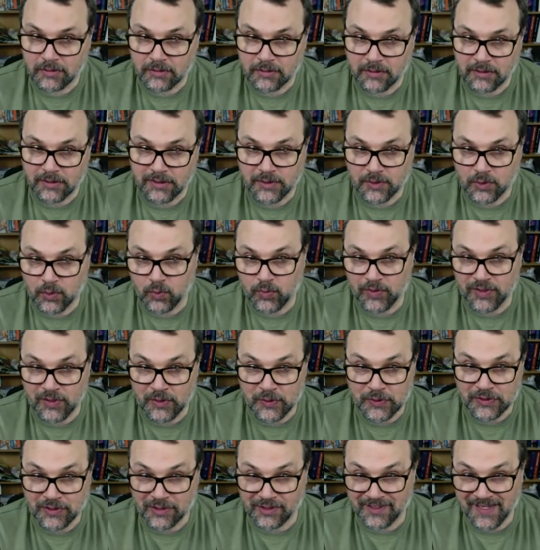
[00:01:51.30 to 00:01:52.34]
And so we
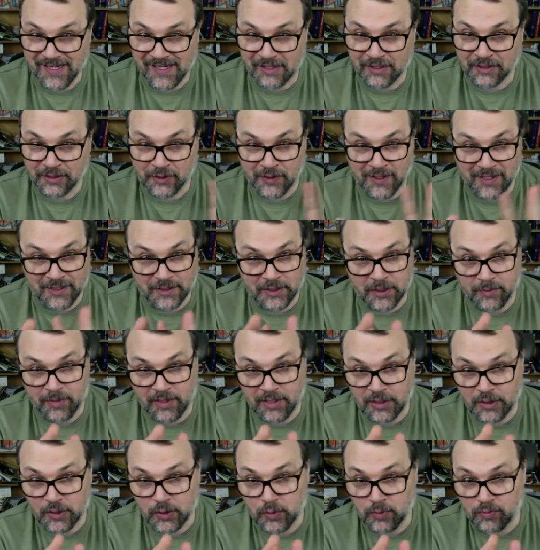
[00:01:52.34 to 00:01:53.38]
use the data to
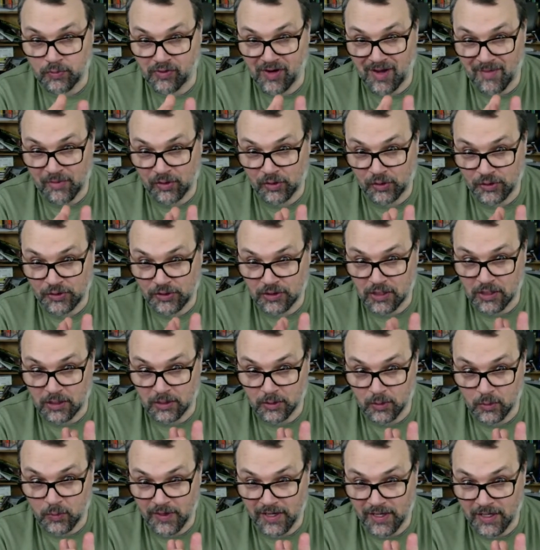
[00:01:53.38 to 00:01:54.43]
estimate two parameters along
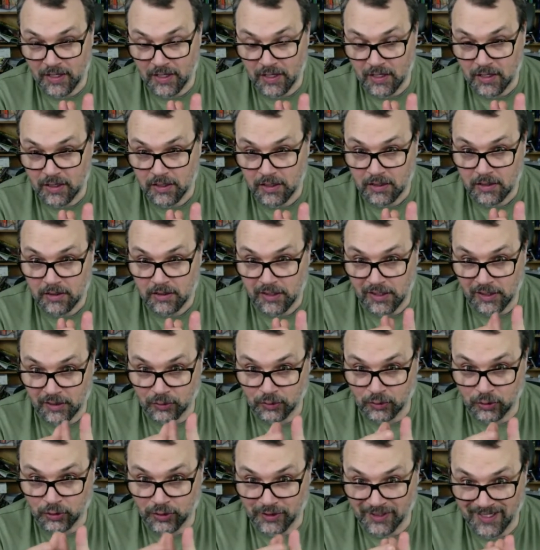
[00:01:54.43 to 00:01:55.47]
the way in
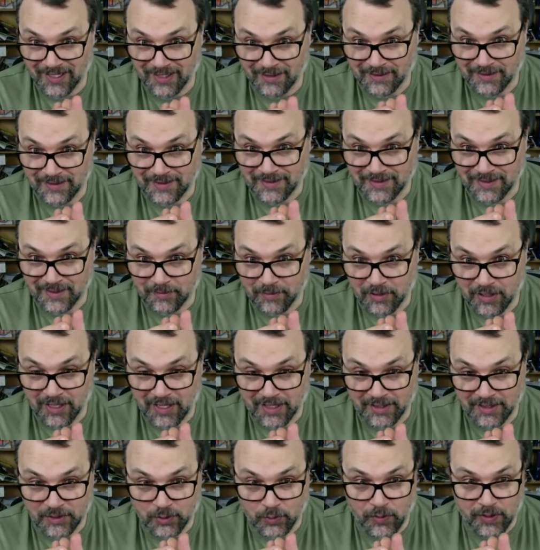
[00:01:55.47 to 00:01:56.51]
order to get the sigma
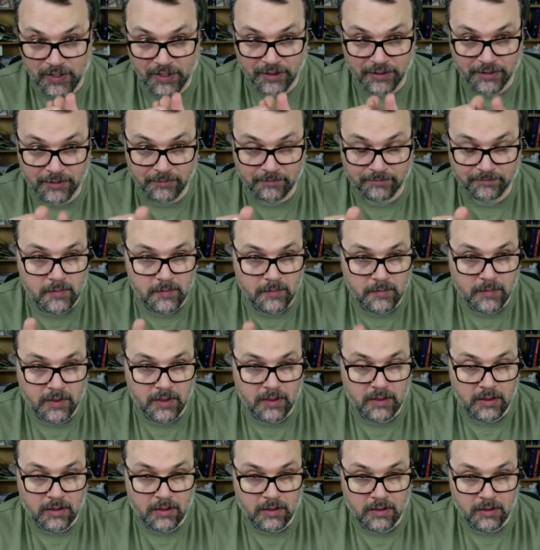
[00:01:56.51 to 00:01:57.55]
hat squared.
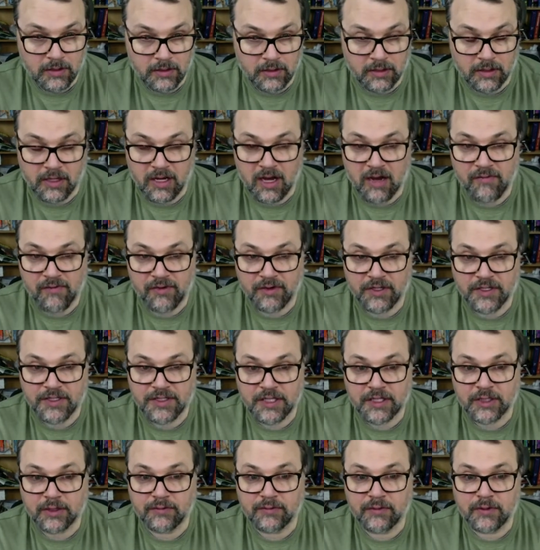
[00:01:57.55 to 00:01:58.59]
The confidence
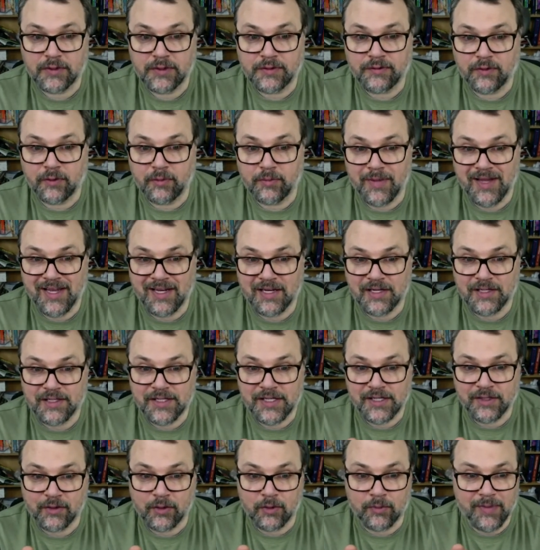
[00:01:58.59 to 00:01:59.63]
intervals for beta
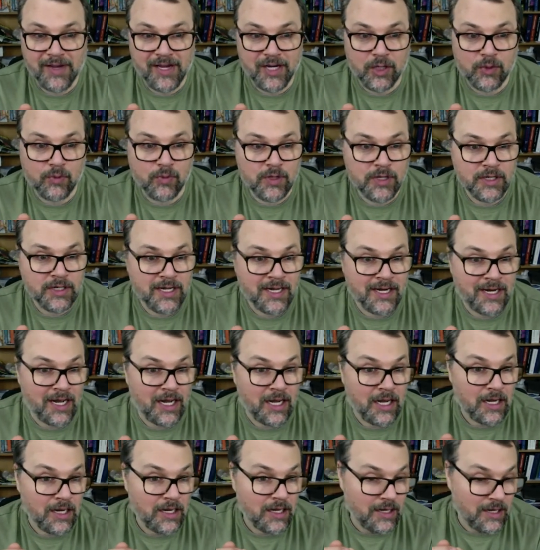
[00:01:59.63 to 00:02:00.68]
0, beta 1 at a
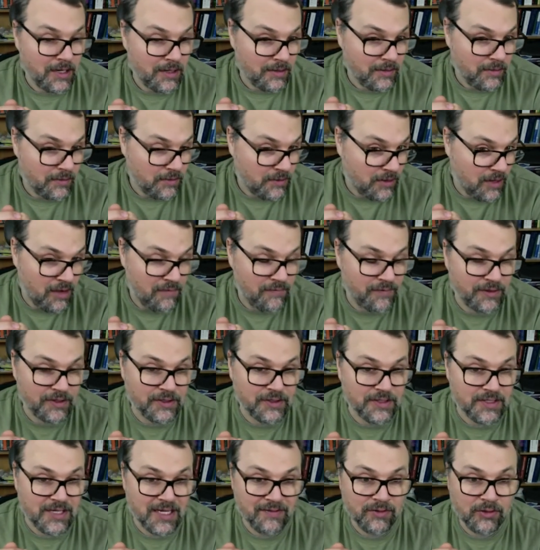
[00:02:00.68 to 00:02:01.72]

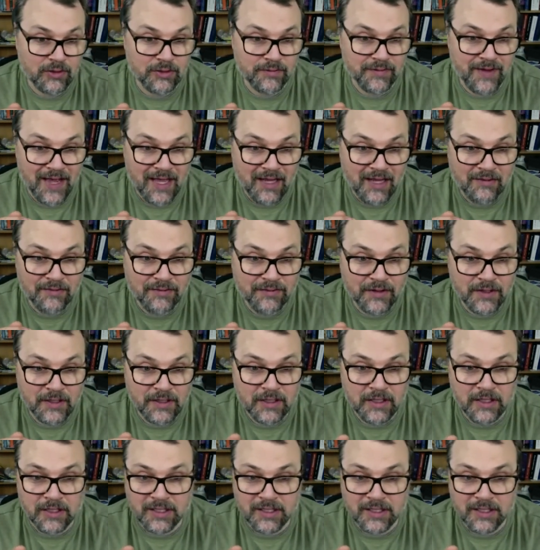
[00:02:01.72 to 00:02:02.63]
confidence level of alpha are